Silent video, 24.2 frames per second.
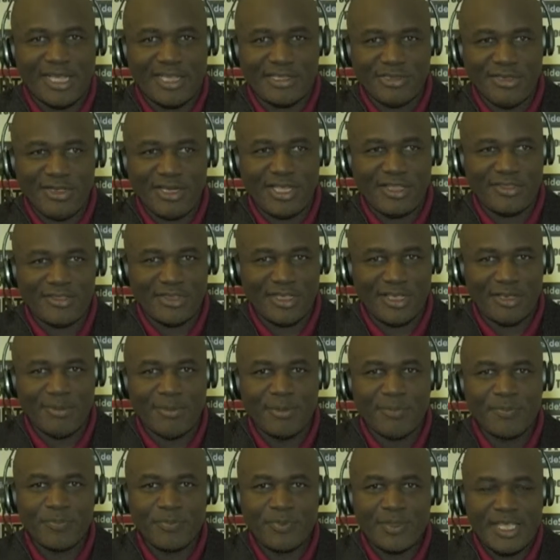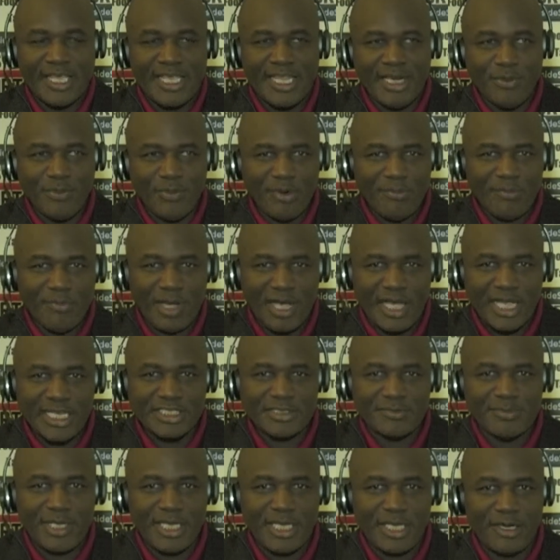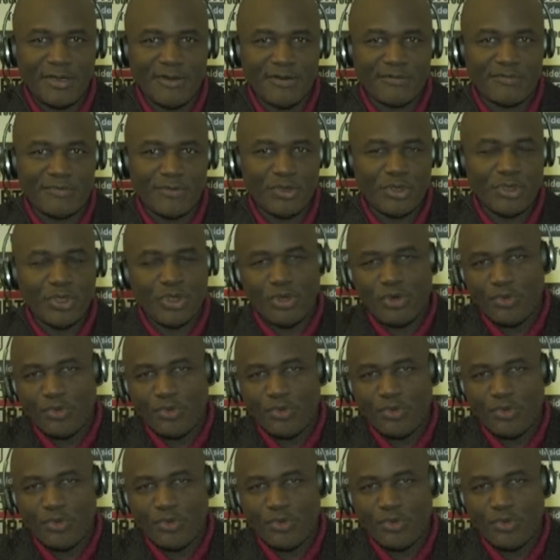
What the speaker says: I look at them, and it reminds me of,